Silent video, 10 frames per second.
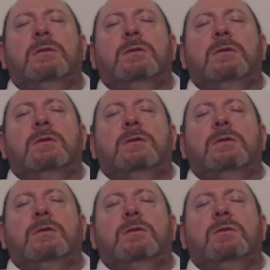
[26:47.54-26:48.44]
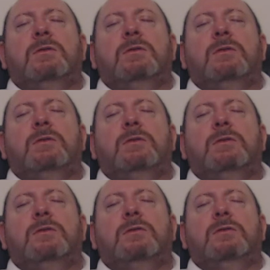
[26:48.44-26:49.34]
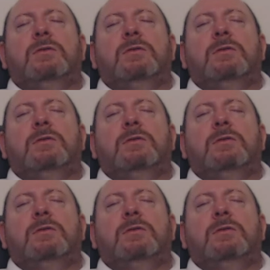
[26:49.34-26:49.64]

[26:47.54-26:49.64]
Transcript: Nobody speaks.